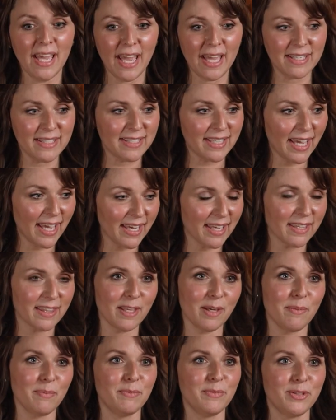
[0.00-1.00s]
and take
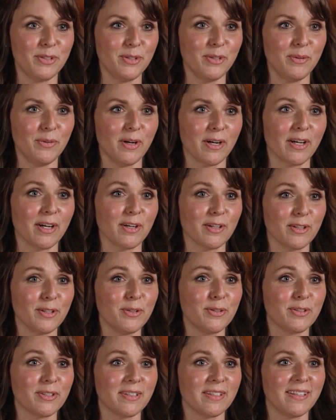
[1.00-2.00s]
them to a
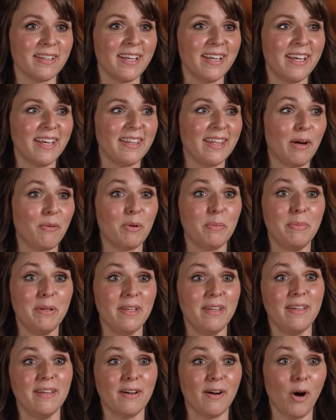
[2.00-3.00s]
conclusion that would be